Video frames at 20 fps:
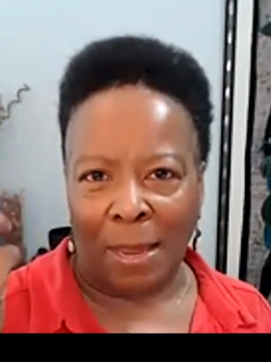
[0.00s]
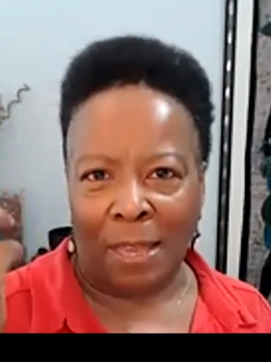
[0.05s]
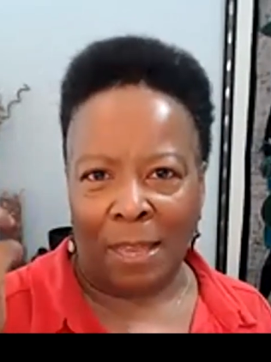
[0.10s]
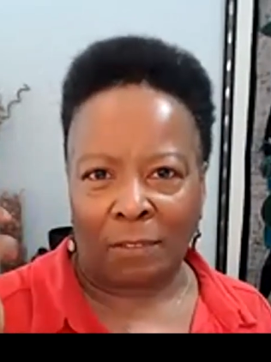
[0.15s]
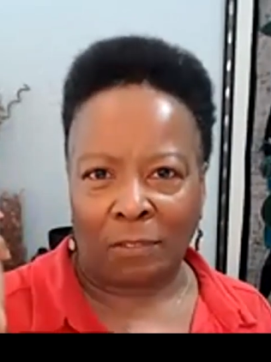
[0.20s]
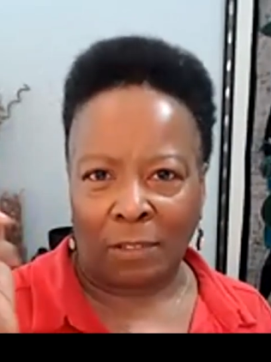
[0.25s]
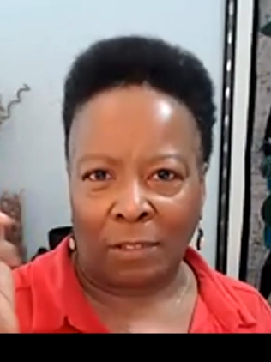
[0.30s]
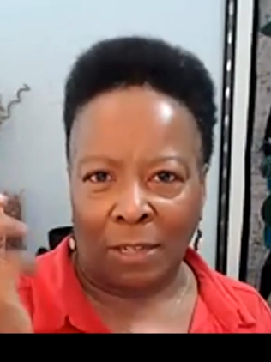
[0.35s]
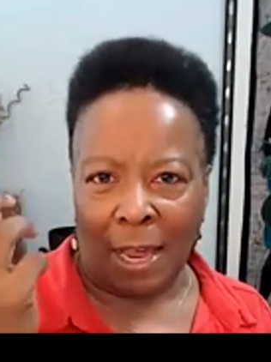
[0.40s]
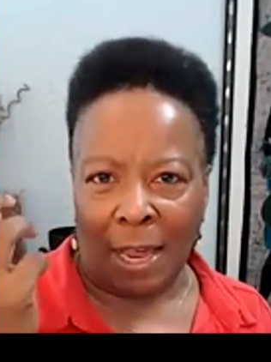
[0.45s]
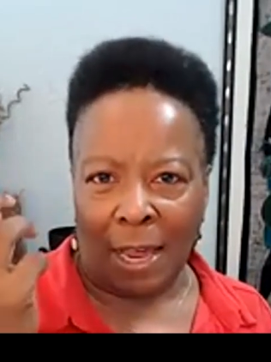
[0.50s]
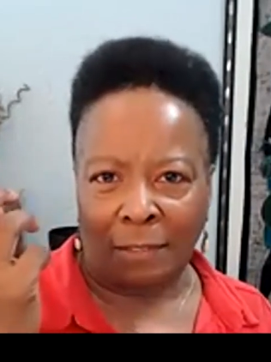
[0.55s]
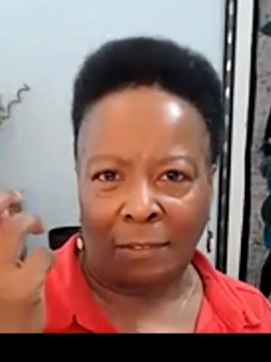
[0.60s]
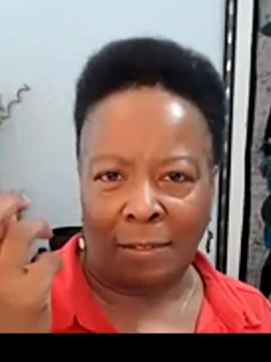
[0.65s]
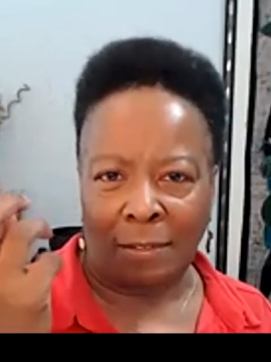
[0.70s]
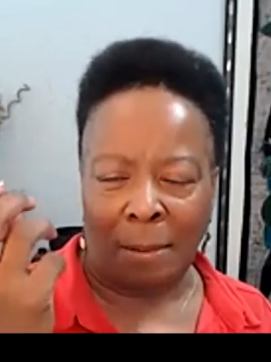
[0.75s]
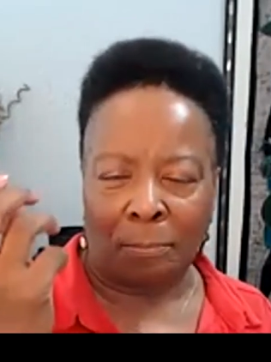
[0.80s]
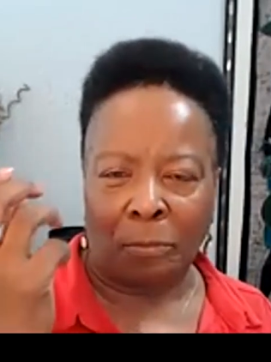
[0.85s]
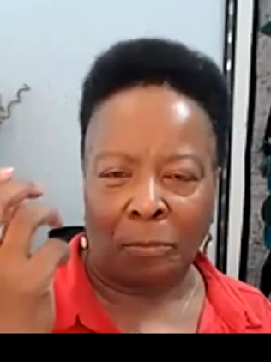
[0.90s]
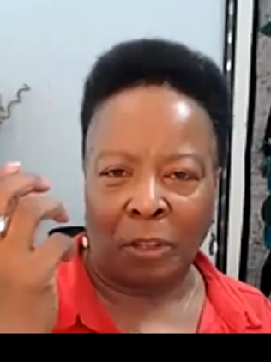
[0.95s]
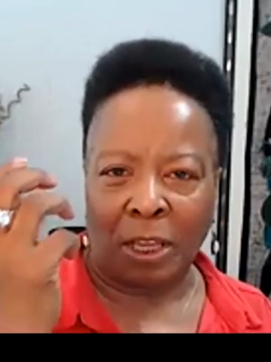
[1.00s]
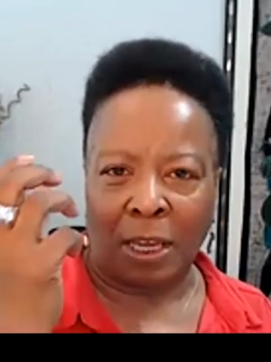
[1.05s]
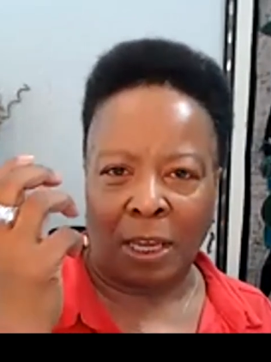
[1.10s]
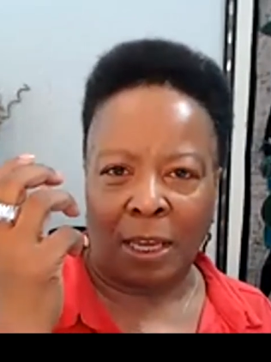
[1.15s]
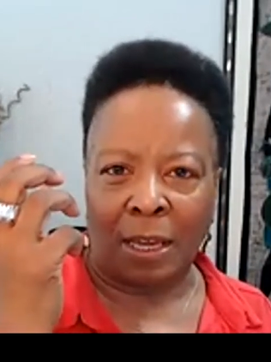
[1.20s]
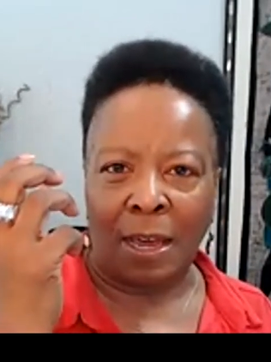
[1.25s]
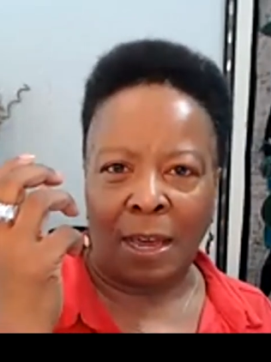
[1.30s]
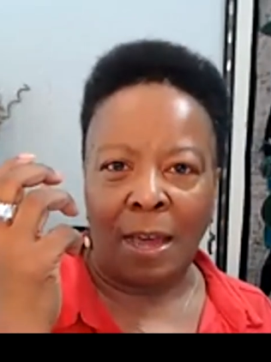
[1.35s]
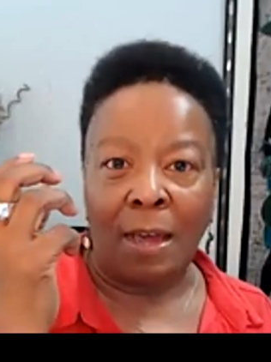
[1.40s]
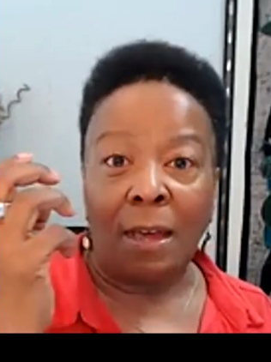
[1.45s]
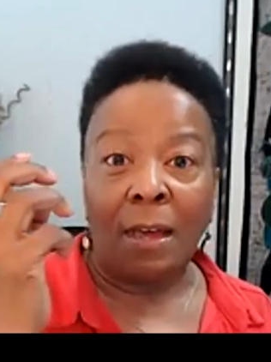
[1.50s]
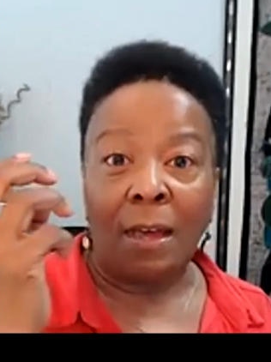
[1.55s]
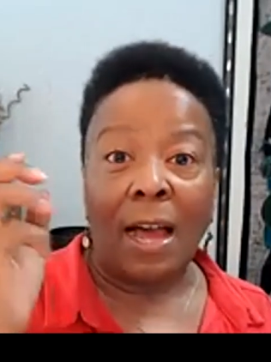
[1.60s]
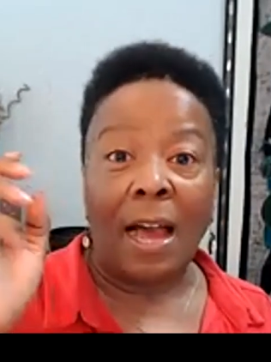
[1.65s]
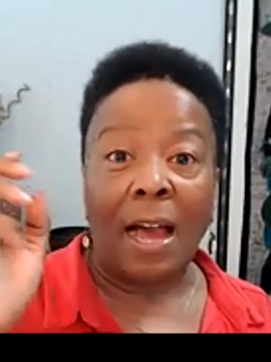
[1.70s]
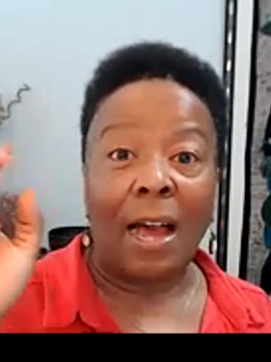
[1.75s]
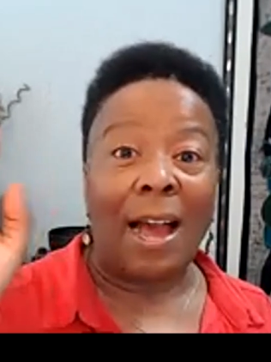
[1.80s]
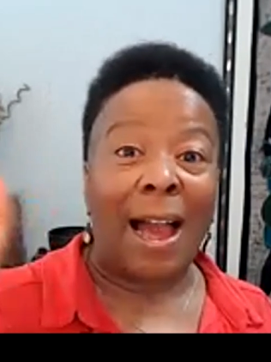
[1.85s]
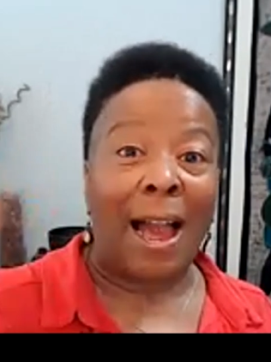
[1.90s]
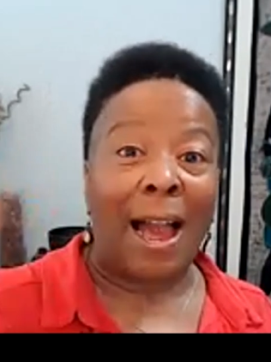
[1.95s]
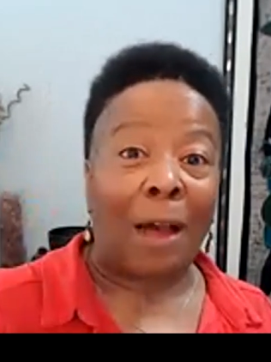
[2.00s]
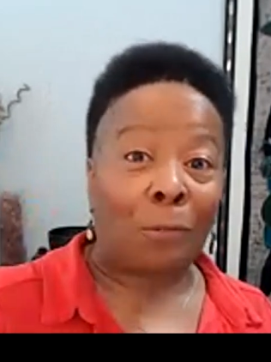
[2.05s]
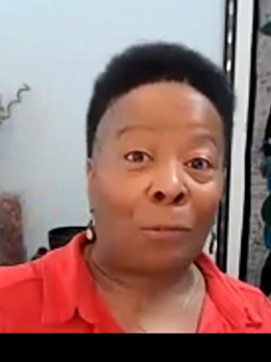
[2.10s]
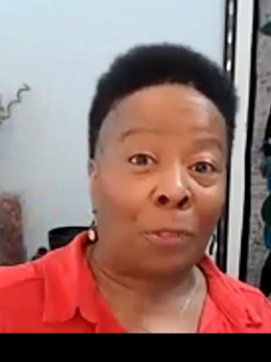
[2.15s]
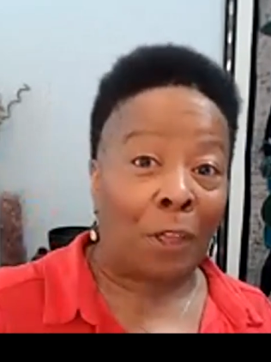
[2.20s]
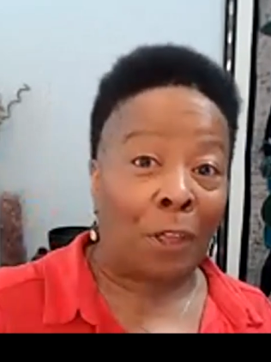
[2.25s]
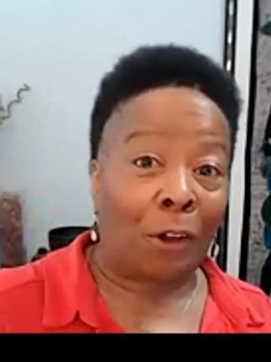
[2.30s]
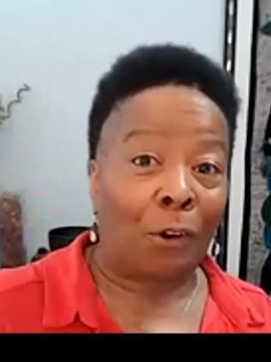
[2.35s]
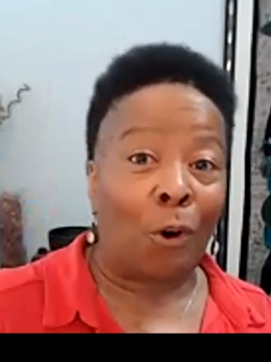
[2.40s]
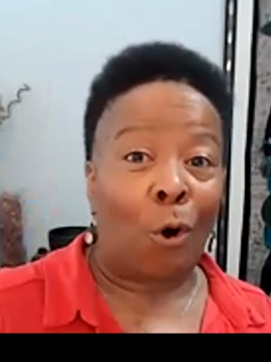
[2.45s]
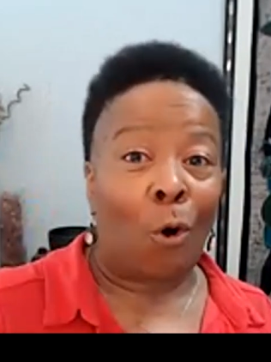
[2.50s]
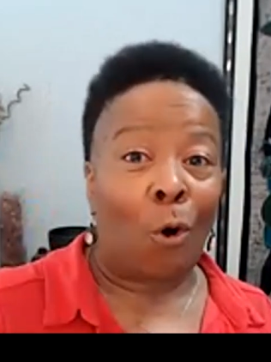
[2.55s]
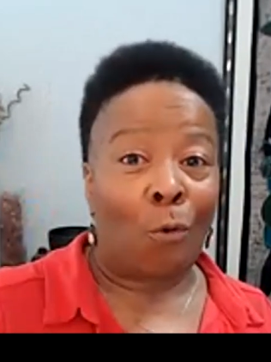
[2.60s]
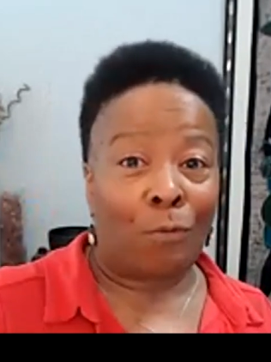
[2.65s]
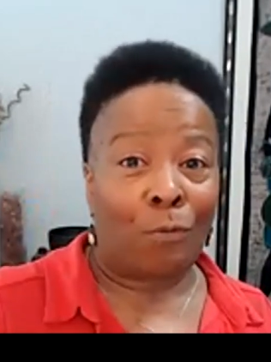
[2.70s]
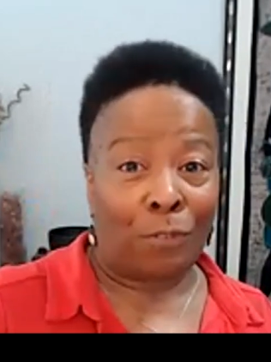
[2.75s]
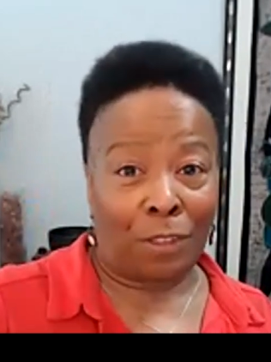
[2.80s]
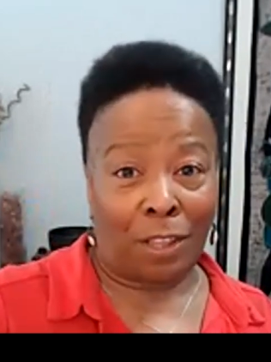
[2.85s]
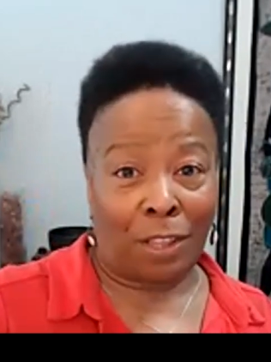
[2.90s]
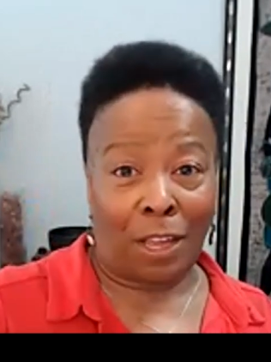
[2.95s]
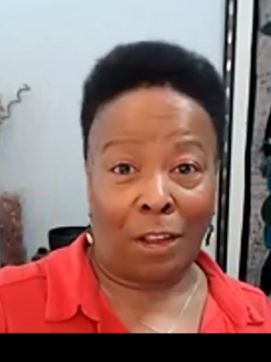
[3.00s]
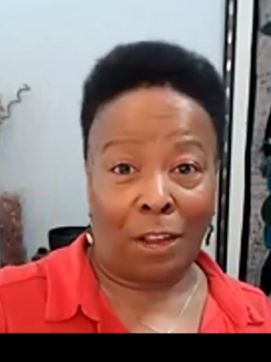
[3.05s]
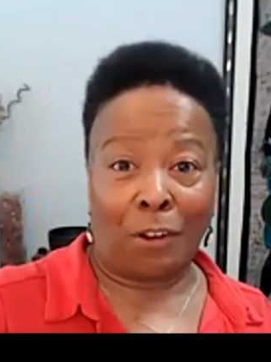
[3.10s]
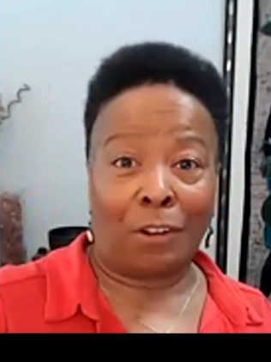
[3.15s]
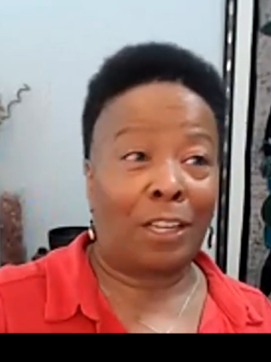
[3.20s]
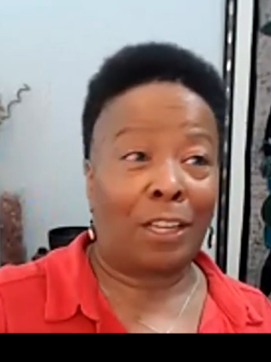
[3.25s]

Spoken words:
as not something out there over there.